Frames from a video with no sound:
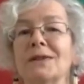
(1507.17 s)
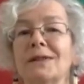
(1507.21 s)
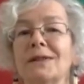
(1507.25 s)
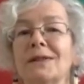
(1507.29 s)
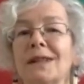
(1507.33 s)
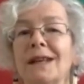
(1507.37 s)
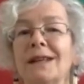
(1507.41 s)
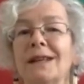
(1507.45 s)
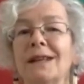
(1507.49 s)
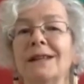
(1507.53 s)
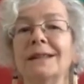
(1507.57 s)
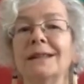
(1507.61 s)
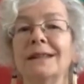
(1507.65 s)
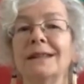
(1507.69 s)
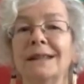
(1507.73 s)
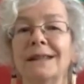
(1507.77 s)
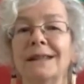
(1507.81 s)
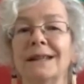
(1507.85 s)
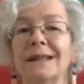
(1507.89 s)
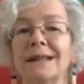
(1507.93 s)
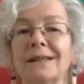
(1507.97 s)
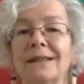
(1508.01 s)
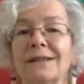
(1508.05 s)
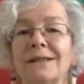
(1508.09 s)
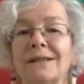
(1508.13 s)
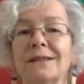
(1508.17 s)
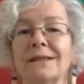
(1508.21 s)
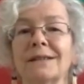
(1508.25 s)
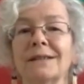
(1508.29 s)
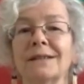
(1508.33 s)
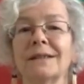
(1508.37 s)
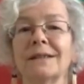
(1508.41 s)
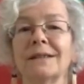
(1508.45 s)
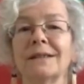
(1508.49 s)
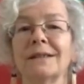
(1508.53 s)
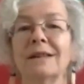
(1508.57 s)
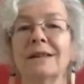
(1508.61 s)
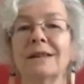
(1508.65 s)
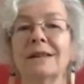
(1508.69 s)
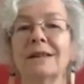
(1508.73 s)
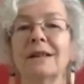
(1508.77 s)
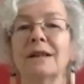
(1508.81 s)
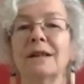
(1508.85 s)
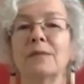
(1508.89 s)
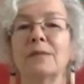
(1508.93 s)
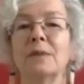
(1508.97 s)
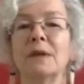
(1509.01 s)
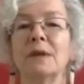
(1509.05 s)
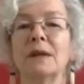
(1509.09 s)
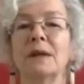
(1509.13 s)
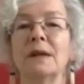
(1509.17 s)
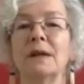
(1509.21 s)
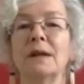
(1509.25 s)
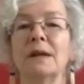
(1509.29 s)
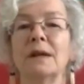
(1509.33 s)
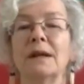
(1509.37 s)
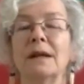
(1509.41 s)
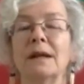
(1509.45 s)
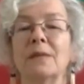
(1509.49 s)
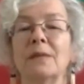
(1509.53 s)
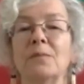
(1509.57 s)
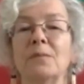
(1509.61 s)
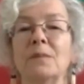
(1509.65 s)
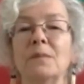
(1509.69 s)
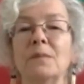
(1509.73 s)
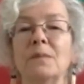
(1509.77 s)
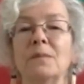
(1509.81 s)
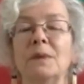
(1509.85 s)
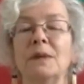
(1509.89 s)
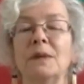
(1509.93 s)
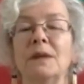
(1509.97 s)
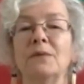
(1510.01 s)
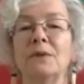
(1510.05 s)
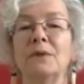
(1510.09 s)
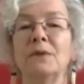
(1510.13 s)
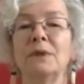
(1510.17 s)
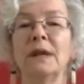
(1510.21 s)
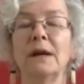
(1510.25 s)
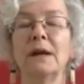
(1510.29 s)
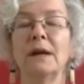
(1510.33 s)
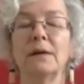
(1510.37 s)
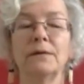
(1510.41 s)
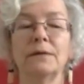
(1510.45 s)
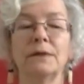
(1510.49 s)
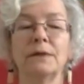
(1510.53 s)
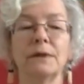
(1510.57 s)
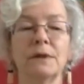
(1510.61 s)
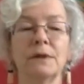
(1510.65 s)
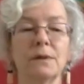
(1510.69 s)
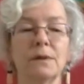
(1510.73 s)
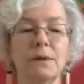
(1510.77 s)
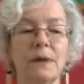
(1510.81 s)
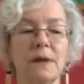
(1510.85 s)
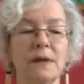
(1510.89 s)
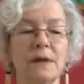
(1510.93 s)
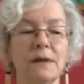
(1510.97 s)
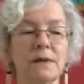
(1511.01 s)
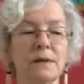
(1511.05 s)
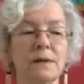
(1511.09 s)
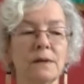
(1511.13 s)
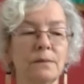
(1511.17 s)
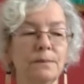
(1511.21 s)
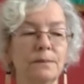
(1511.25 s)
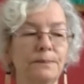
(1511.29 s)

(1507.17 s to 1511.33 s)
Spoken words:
They can lead us and be really helpful to us.